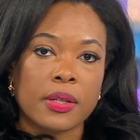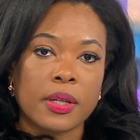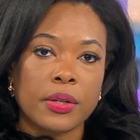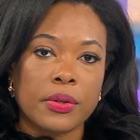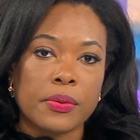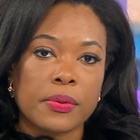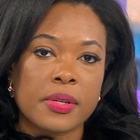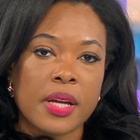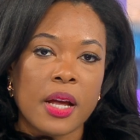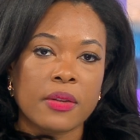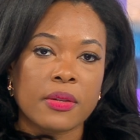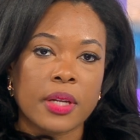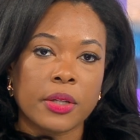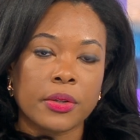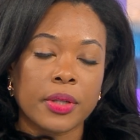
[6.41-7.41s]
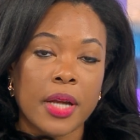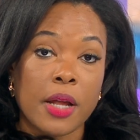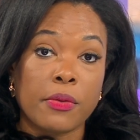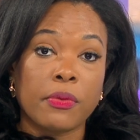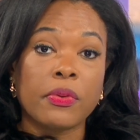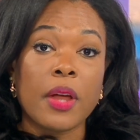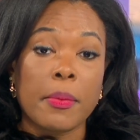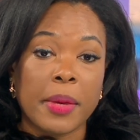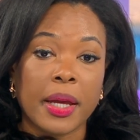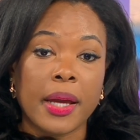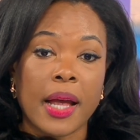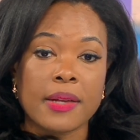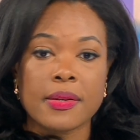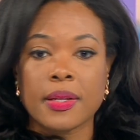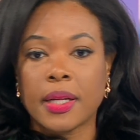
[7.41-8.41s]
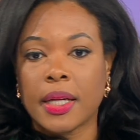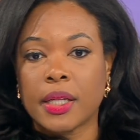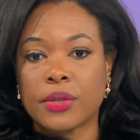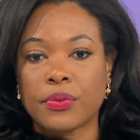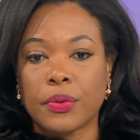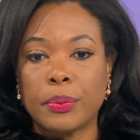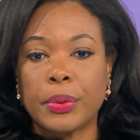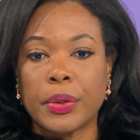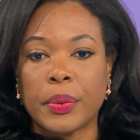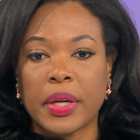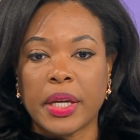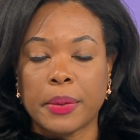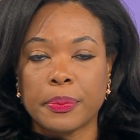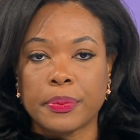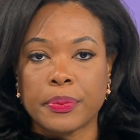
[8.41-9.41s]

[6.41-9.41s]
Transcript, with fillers: DC News Now's Leonard N. Fleming has the latest from Bowie.